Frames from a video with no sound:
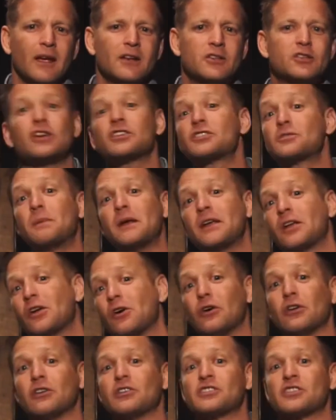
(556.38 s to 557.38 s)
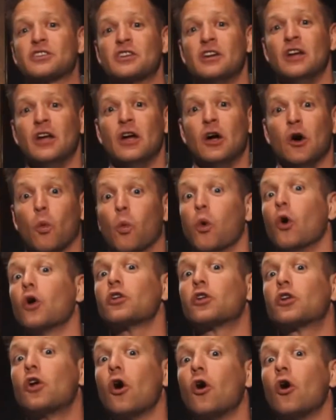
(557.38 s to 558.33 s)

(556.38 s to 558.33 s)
Just because what